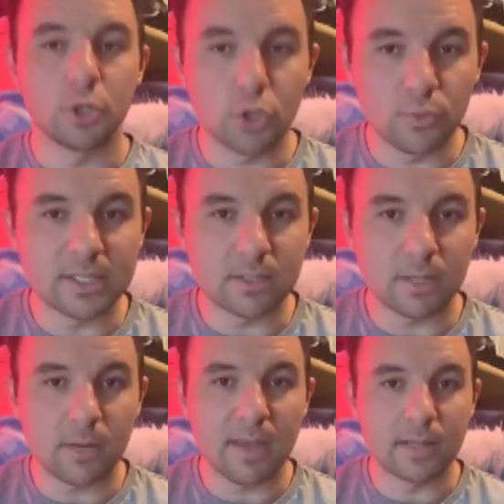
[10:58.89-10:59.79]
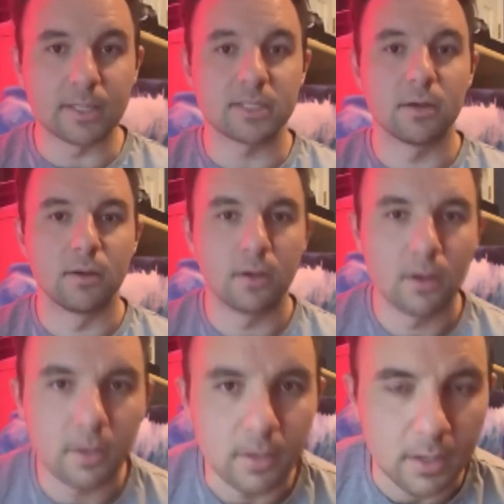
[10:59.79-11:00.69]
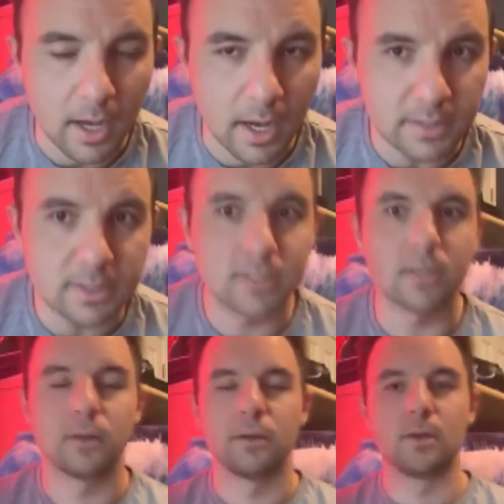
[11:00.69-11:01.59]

Do we still need a ban list? Yes.